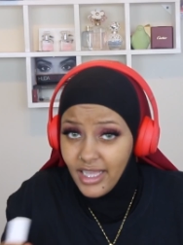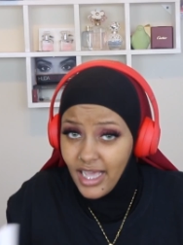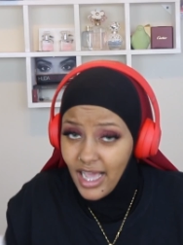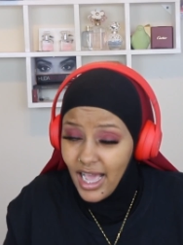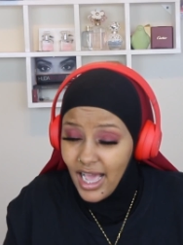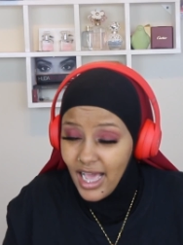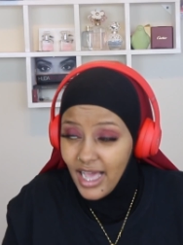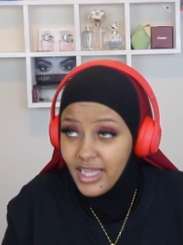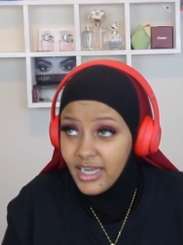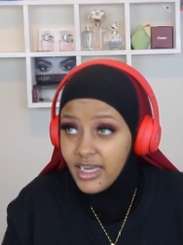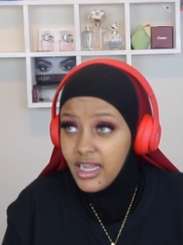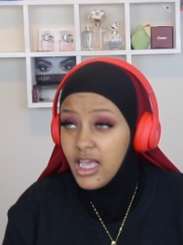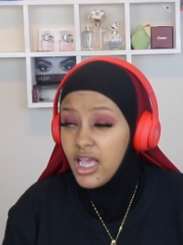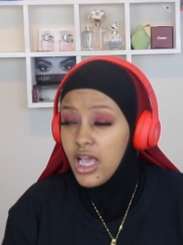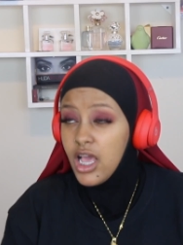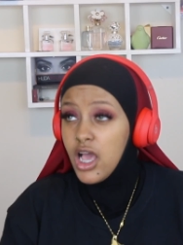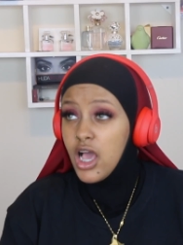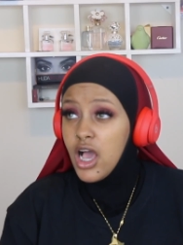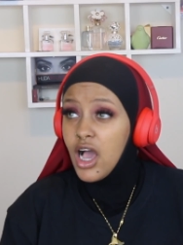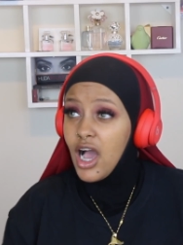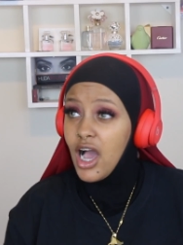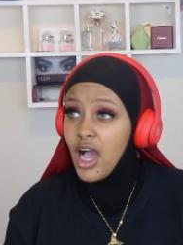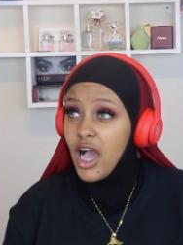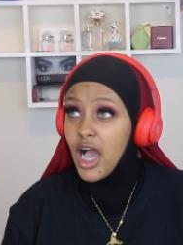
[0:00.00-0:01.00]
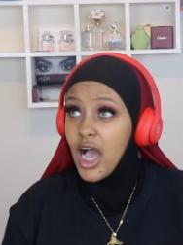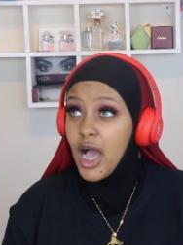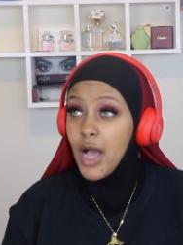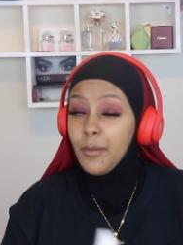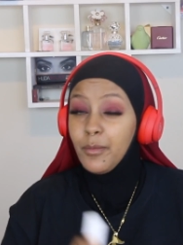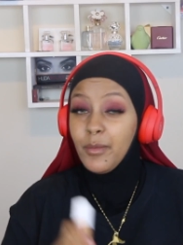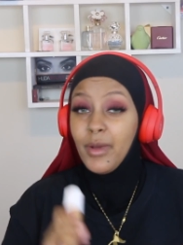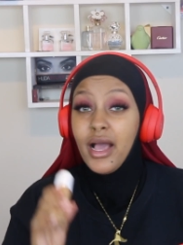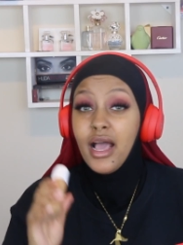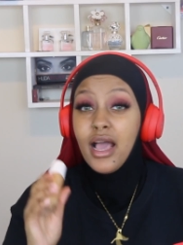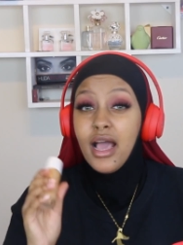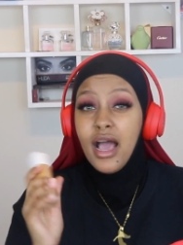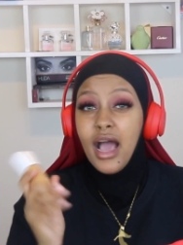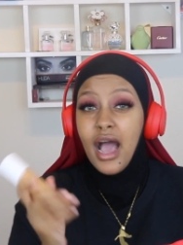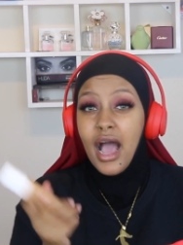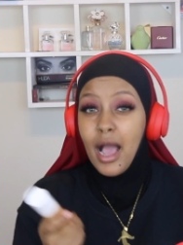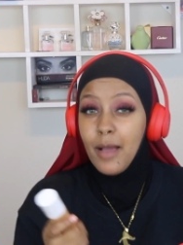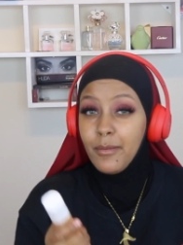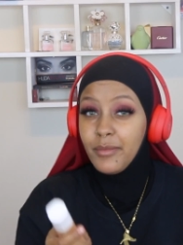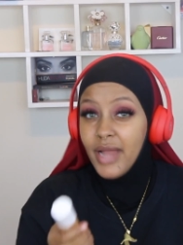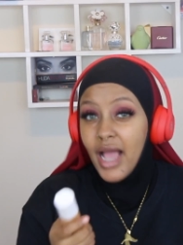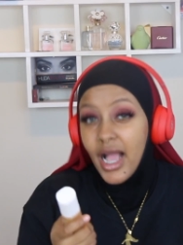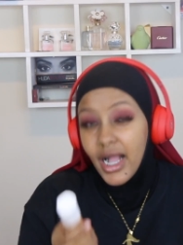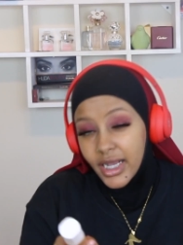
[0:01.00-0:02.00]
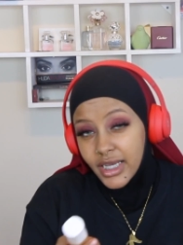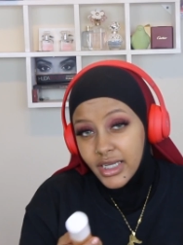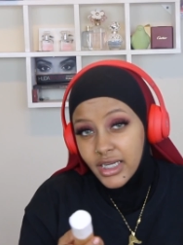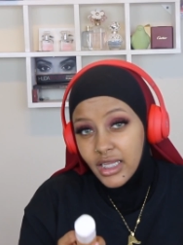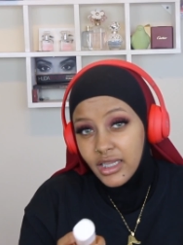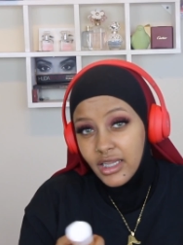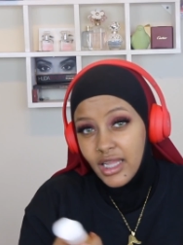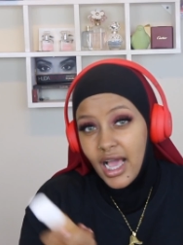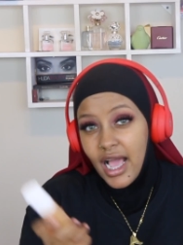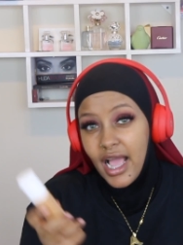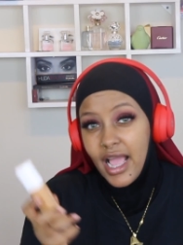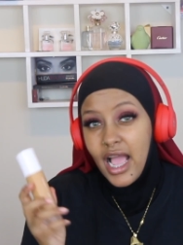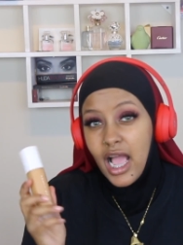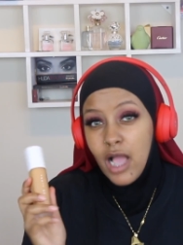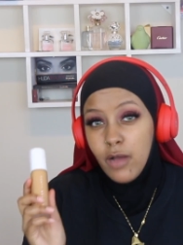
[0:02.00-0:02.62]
that. I'm not gonna lie,